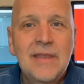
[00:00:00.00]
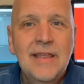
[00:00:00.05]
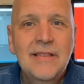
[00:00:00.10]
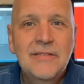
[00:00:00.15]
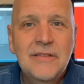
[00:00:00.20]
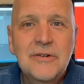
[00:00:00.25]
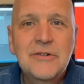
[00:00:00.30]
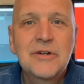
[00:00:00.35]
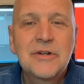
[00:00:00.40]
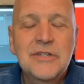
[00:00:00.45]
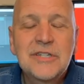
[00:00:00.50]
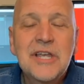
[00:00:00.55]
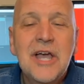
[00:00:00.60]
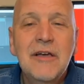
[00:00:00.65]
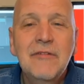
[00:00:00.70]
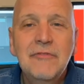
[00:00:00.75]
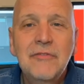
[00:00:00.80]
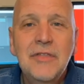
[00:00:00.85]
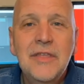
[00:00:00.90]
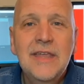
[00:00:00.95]
There are
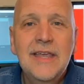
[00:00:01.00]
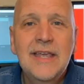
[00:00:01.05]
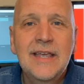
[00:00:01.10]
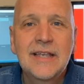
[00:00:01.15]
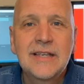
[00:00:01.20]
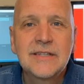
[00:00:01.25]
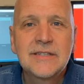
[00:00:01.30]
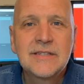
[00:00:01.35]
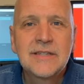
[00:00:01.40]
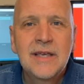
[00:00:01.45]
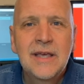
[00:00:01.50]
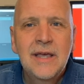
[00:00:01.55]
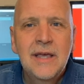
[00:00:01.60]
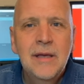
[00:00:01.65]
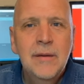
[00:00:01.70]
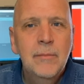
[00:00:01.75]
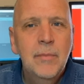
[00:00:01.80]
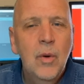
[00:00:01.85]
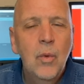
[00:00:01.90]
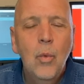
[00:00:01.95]
tough things,
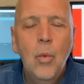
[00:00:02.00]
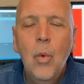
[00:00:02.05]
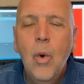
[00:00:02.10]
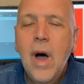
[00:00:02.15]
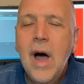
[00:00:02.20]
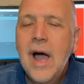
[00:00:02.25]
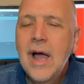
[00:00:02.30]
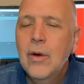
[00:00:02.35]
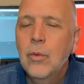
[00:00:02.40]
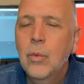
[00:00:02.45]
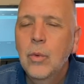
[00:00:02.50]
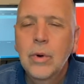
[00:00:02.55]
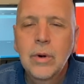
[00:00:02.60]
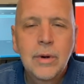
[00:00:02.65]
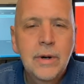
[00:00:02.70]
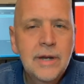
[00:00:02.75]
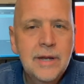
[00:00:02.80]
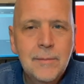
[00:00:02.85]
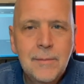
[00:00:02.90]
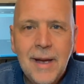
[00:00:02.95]
but why
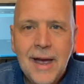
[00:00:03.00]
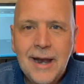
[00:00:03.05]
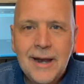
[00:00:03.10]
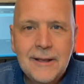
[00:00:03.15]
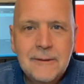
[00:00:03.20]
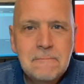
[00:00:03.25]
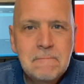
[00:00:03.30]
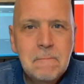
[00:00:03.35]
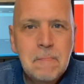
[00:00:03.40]
worry about it?